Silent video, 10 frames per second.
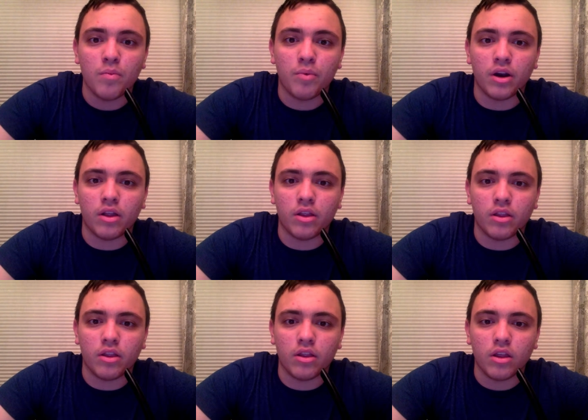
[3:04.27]
But
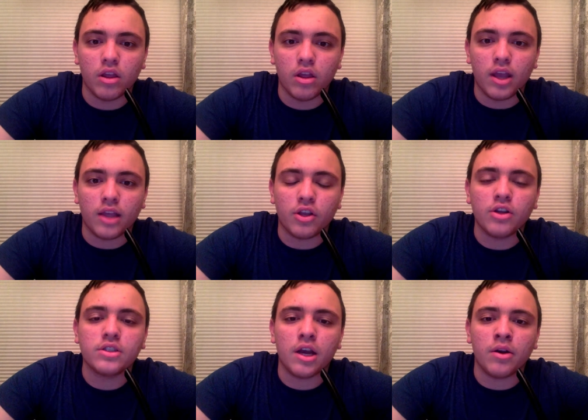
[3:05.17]
it
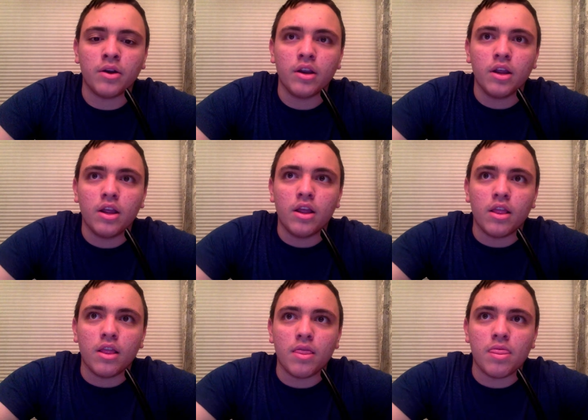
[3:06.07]
turns out
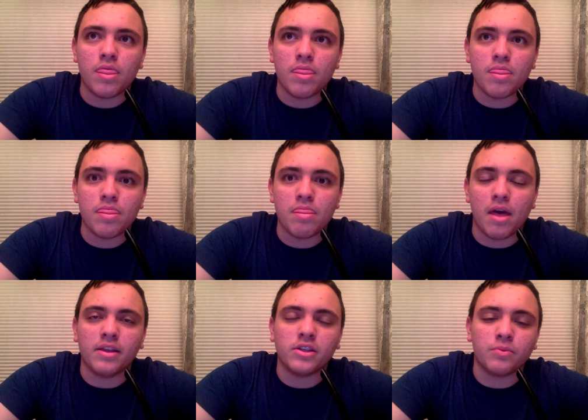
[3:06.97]

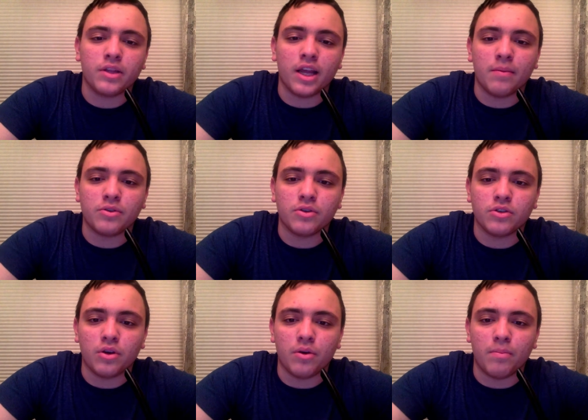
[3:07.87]
now this is where the
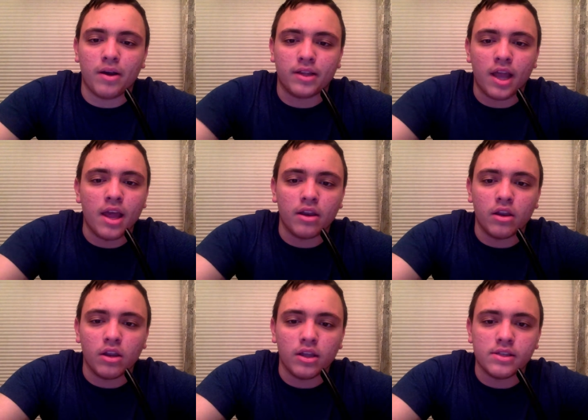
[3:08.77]
episode's about to
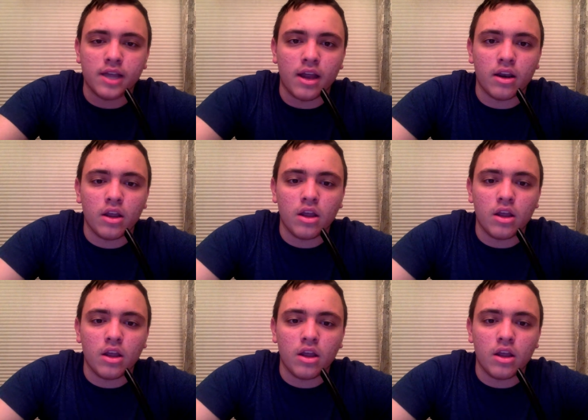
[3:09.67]
end. Is that